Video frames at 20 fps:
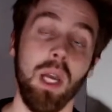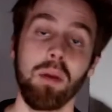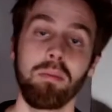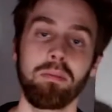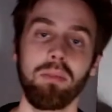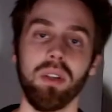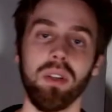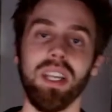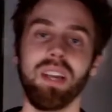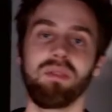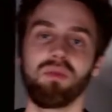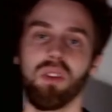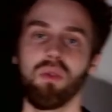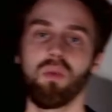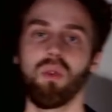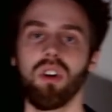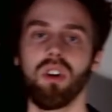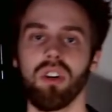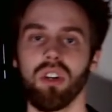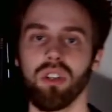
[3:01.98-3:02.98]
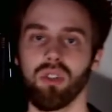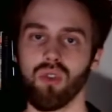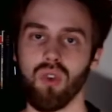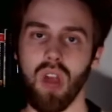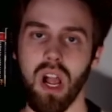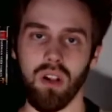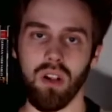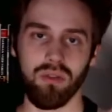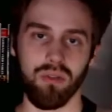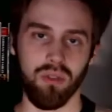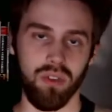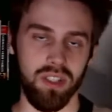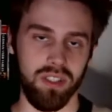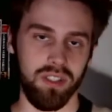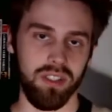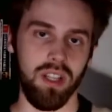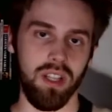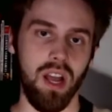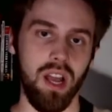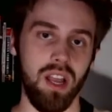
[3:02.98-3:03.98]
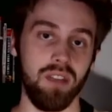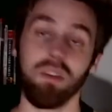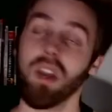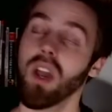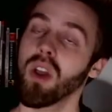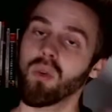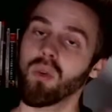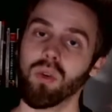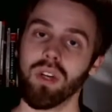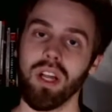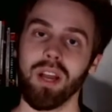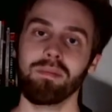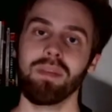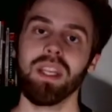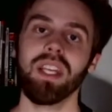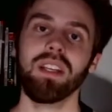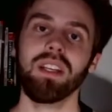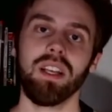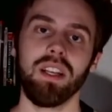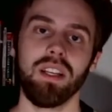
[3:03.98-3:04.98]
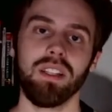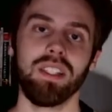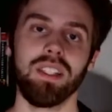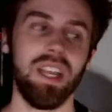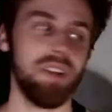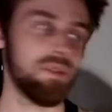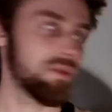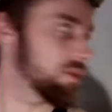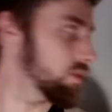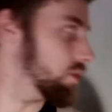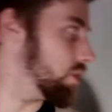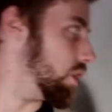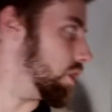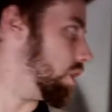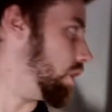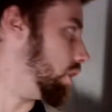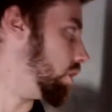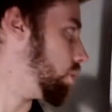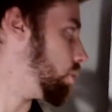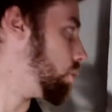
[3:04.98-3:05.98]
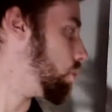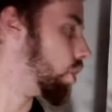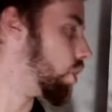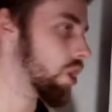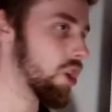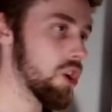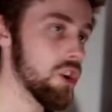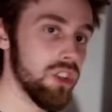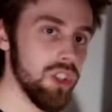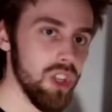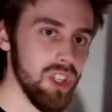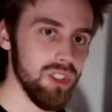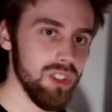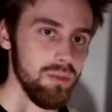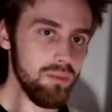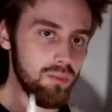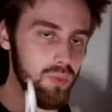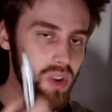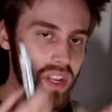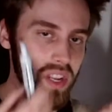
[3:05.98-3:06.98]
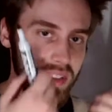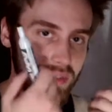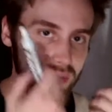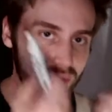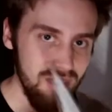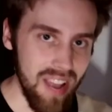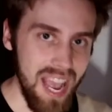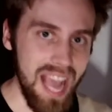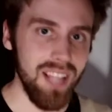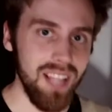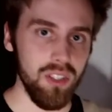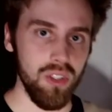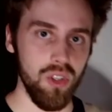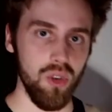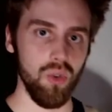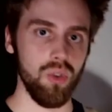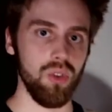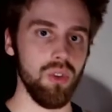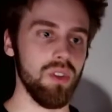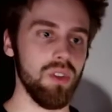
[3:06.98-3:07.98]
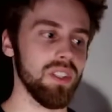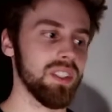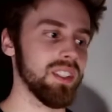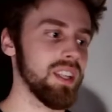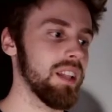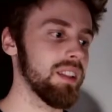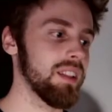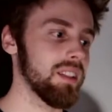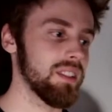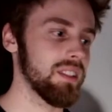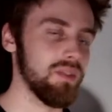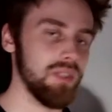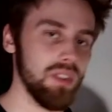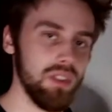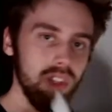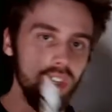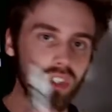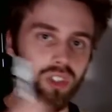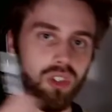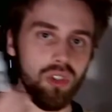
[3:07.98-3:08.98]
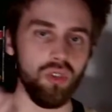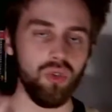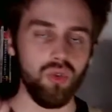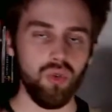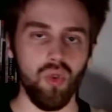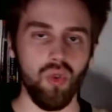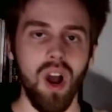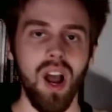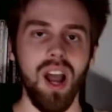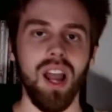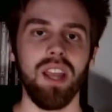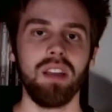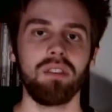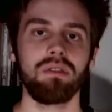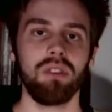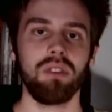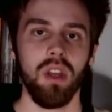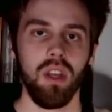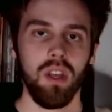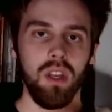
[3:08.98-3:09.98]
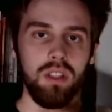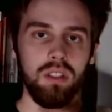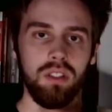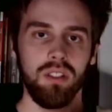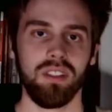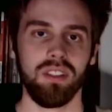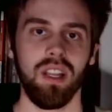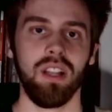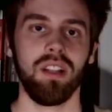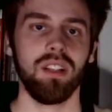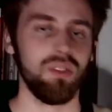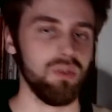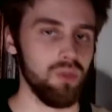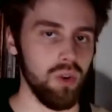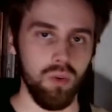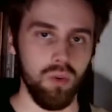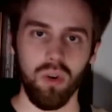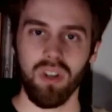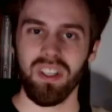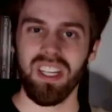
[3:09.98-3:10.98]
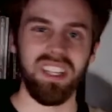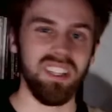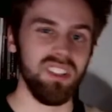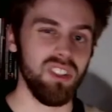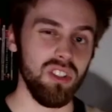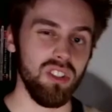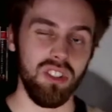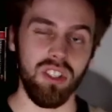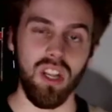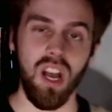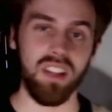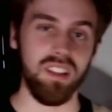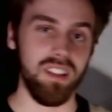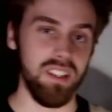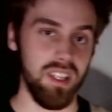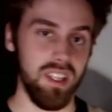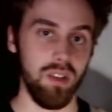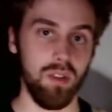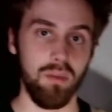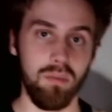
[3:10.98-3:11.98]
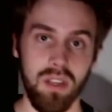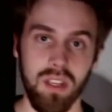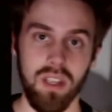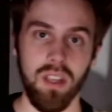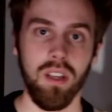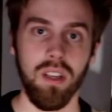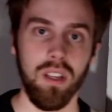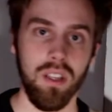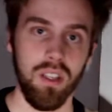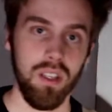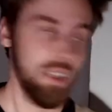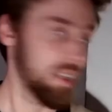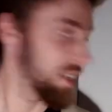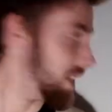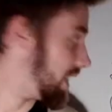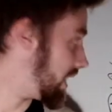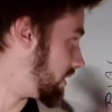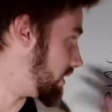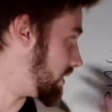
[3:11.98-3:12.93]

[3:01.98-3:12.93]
put every word on trial for its life. What I mean is, if the word doesn't bring value to the sentence, if it doesn't drive the sentence forward, then it does not need to be in the